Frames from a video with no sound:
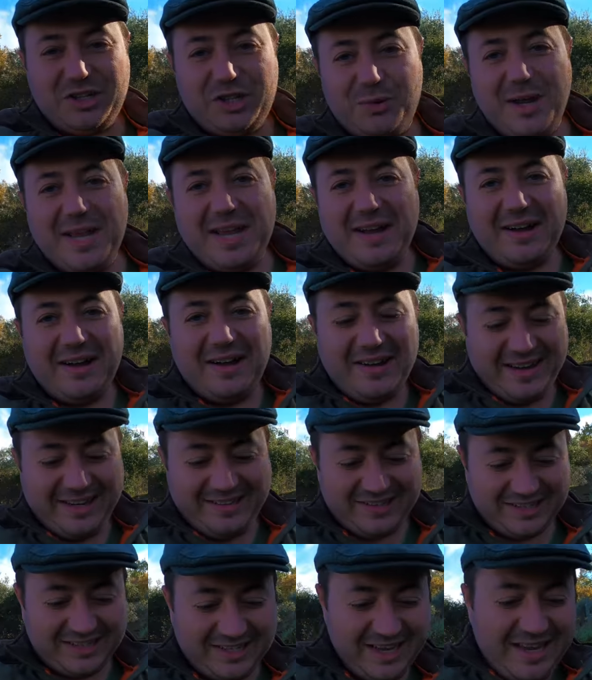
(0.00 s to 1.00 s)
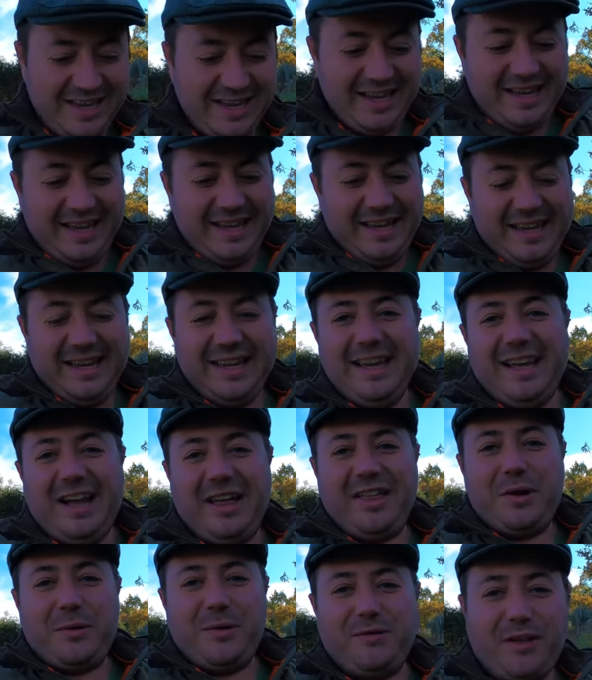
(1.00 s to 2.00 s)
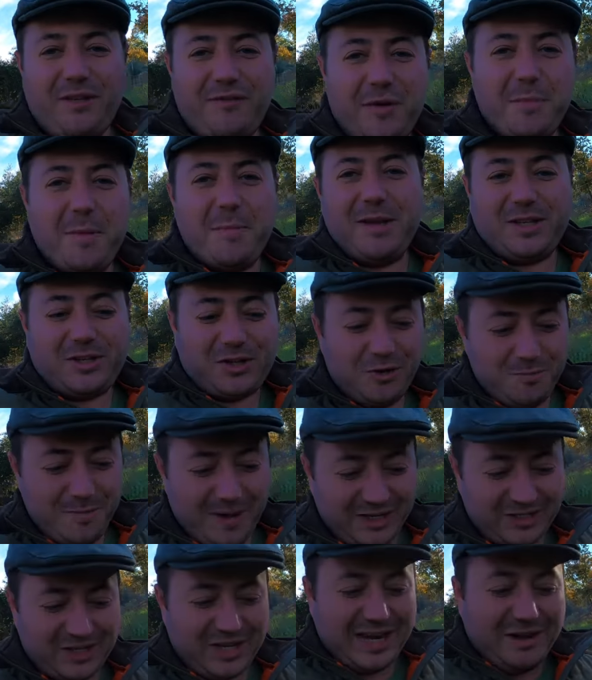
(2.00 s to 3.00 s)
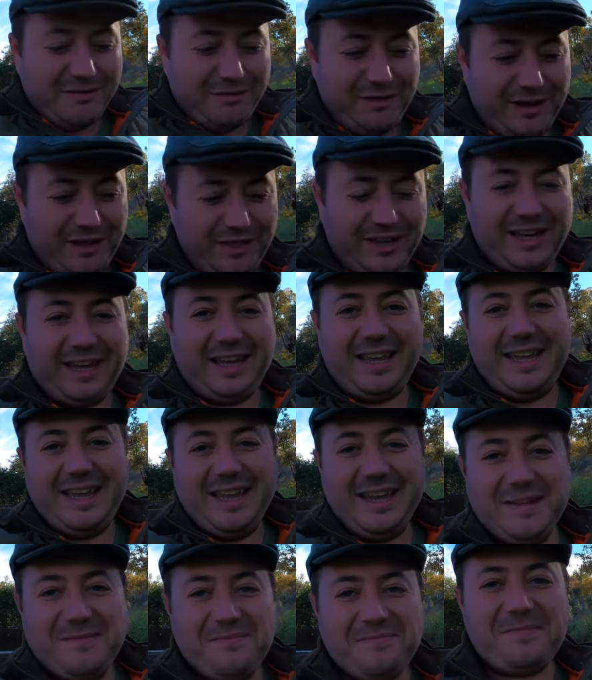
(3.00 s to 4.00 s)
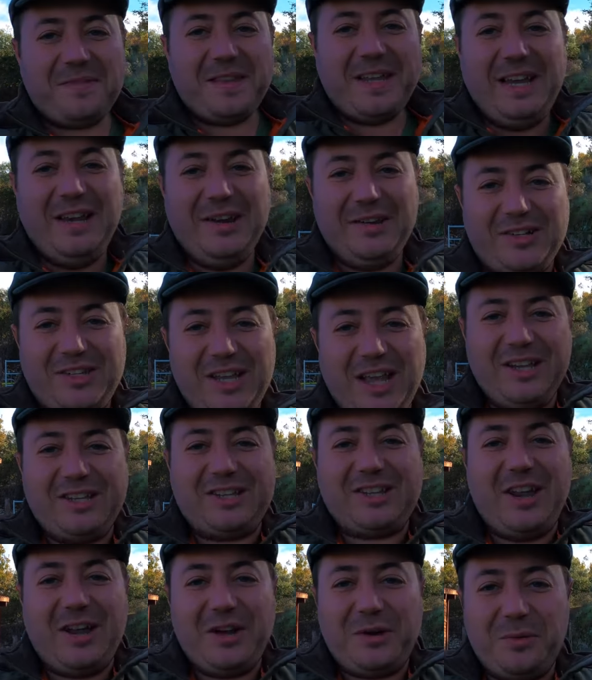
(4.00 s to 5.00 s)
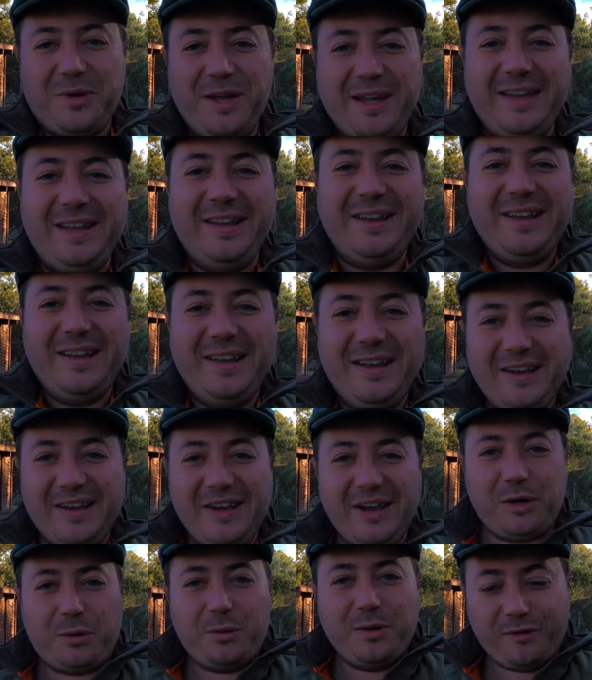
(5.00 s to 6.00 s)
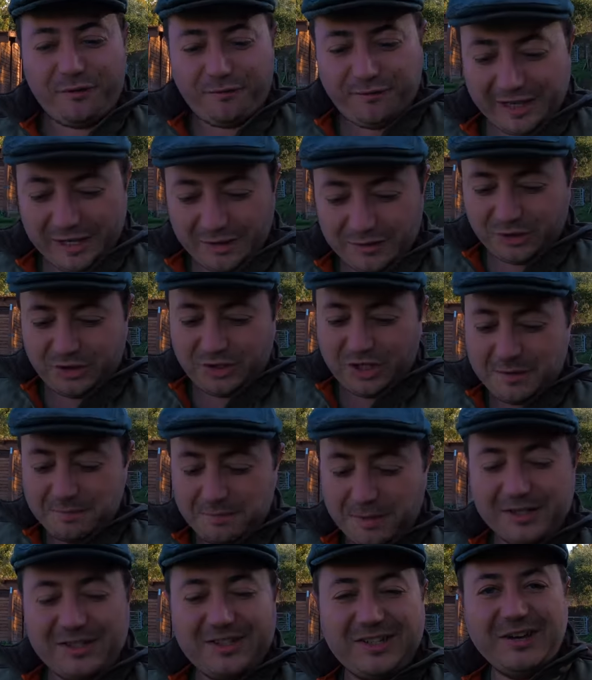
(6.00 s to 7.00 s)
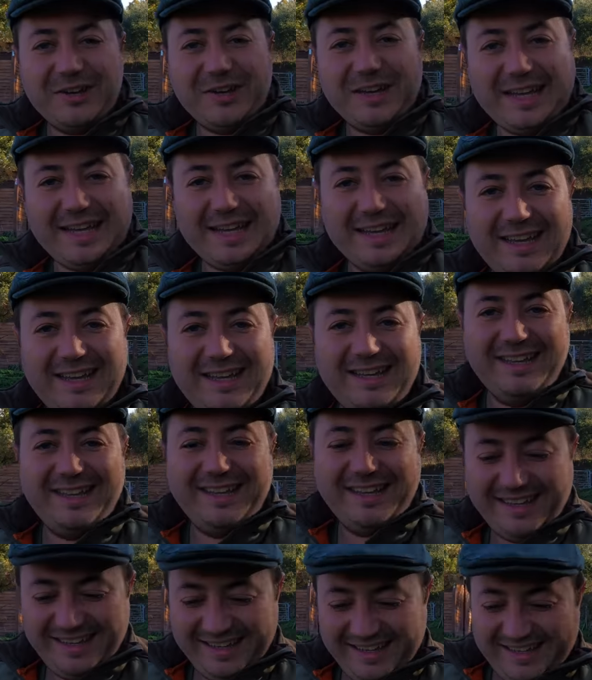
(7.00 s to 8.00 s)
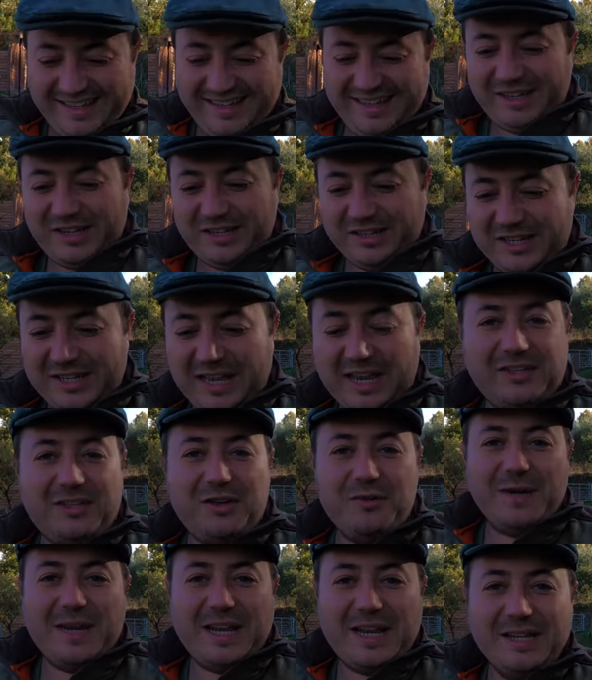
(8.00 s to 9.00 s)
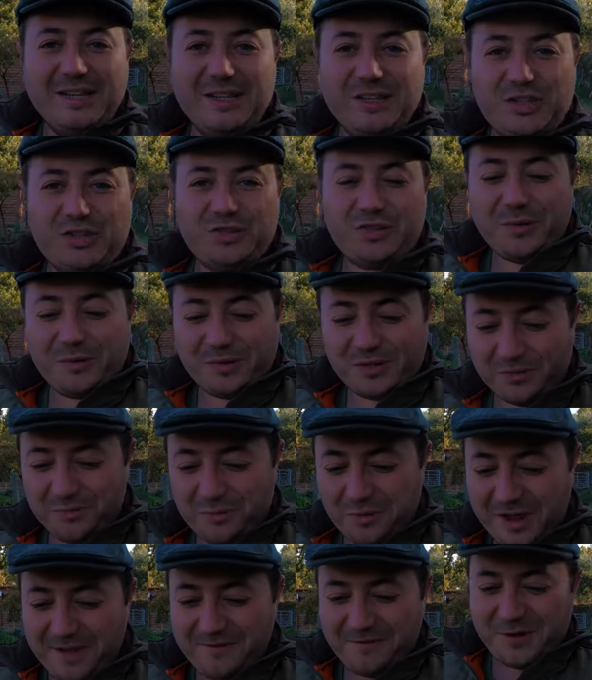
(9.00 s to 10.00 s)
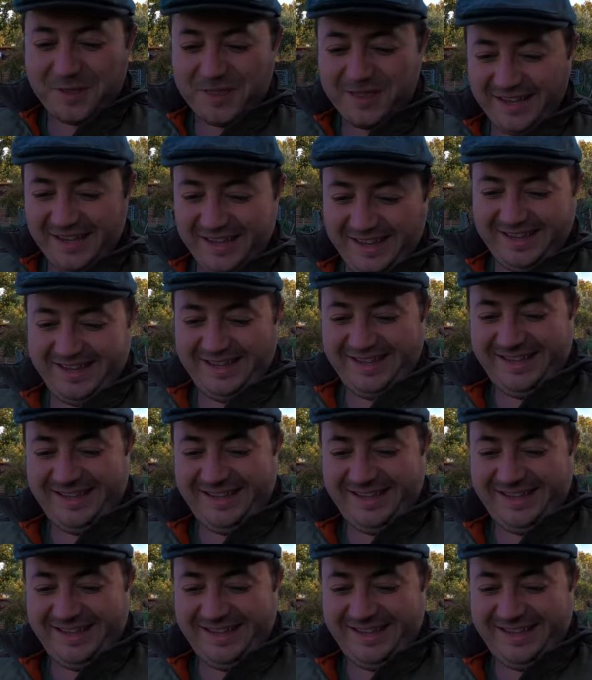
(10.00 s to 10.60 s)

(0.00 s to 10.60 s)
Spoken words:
a sweet heart. I think we've given him a bit too much love. I think he looks at us like we're a fellow sheep. So he, because he's had too many strokes and whatever in the